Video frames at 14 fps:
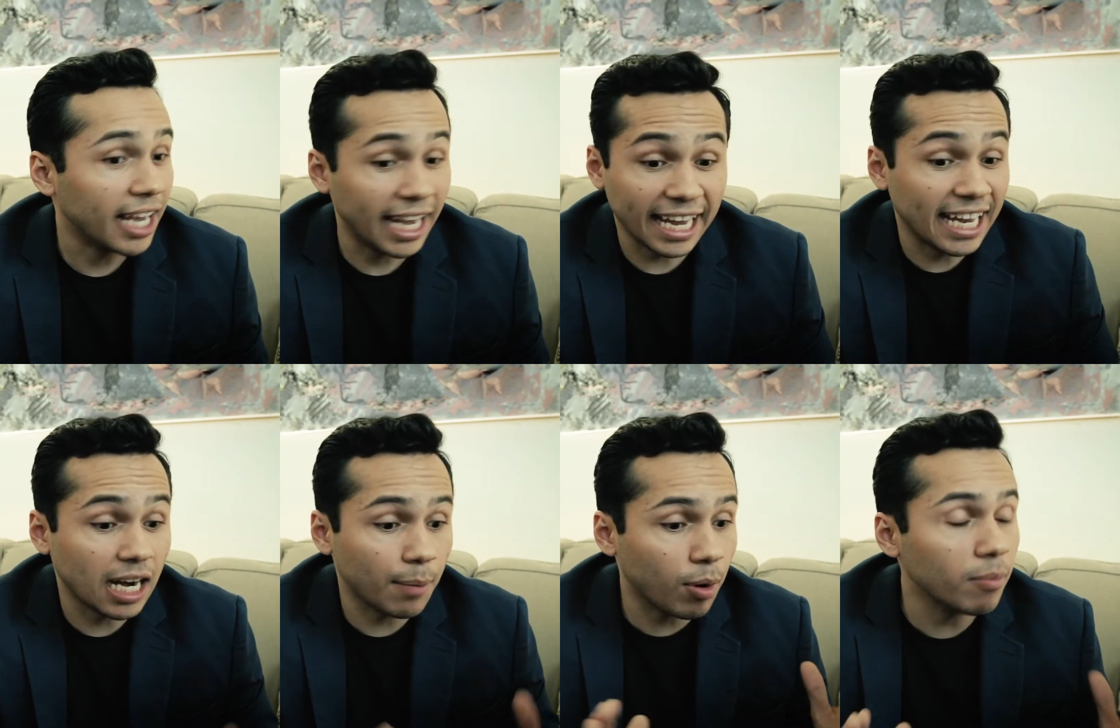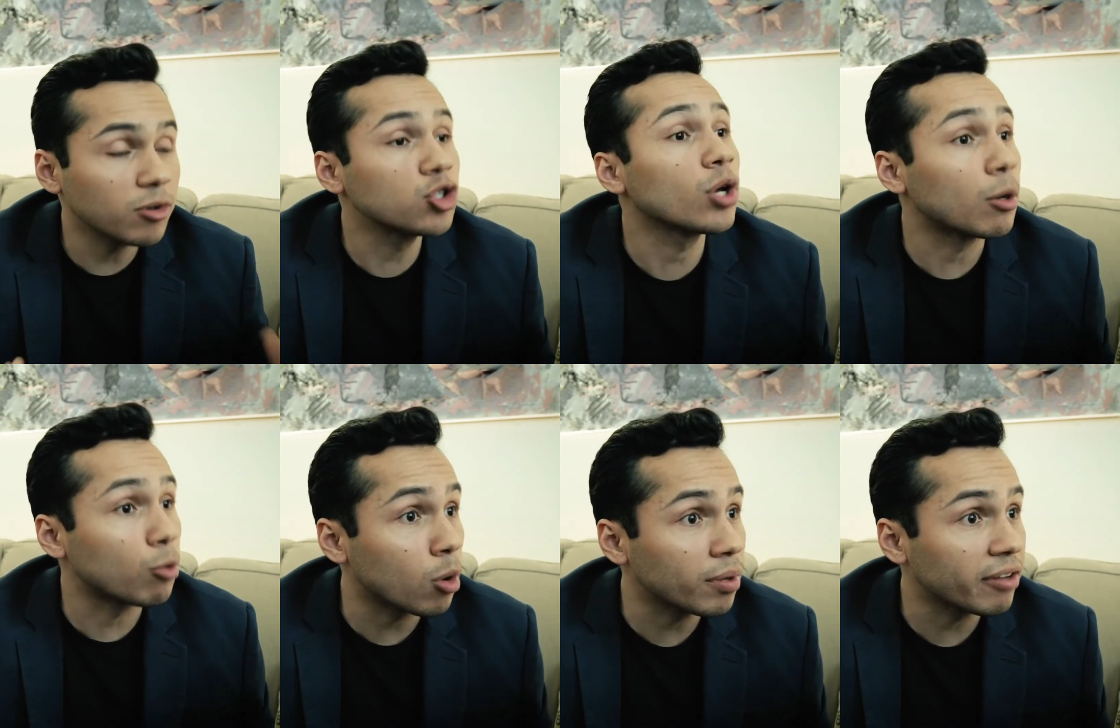A and I promise you,
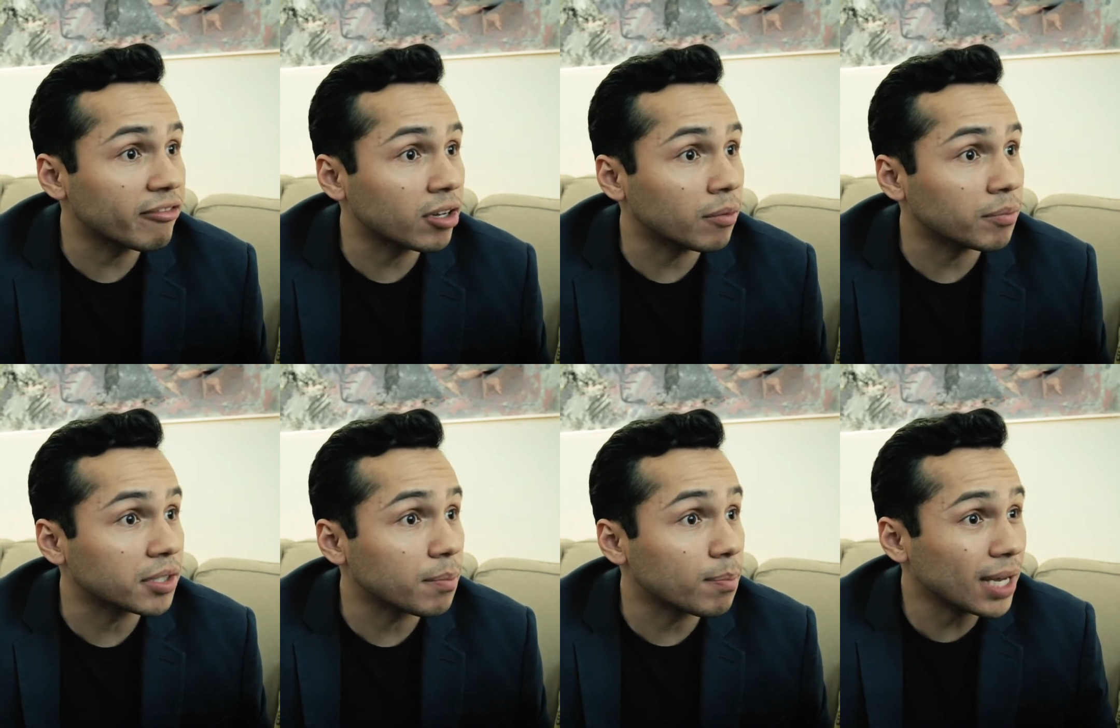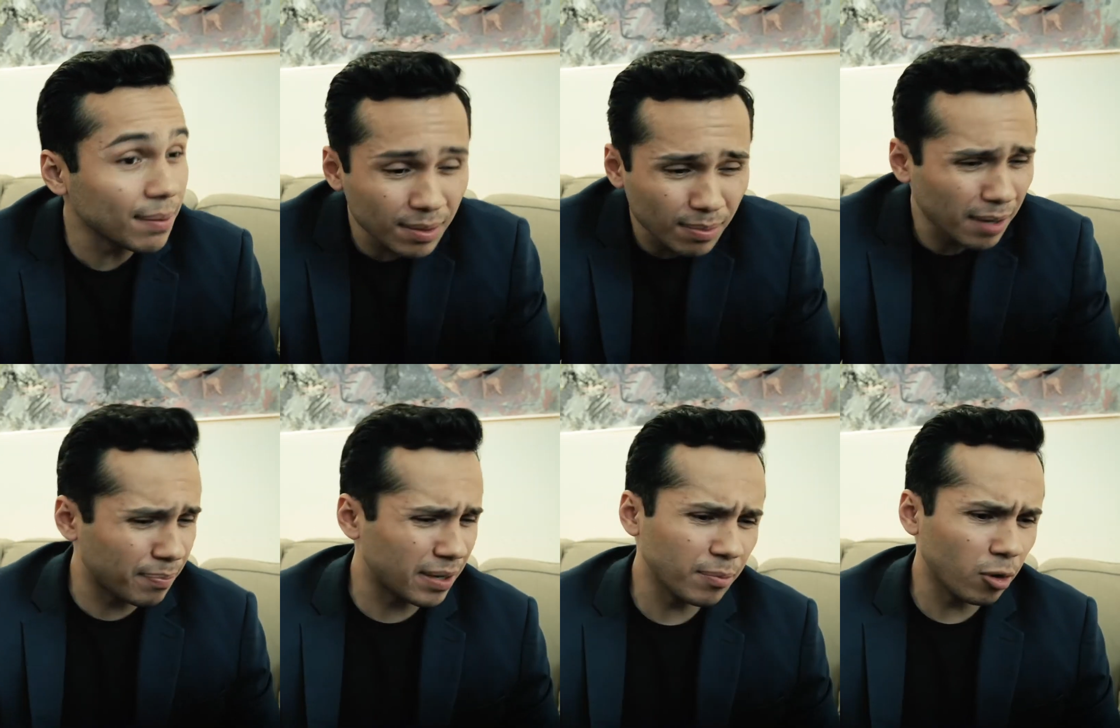it won't be filmed. Maybe
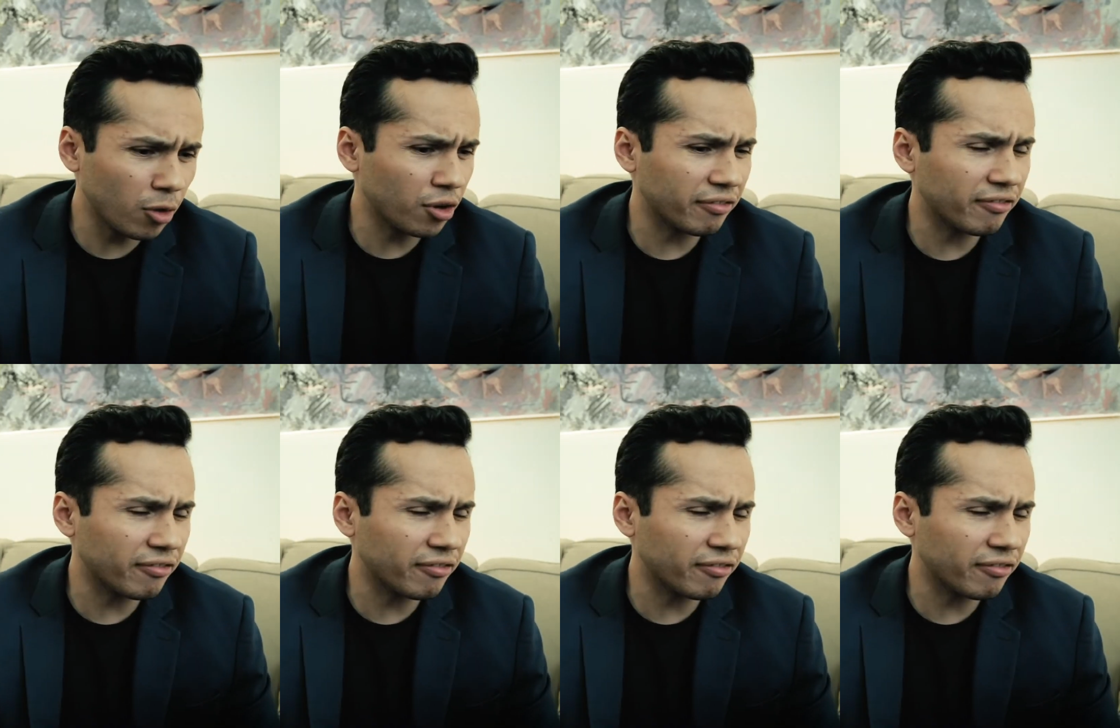by people on their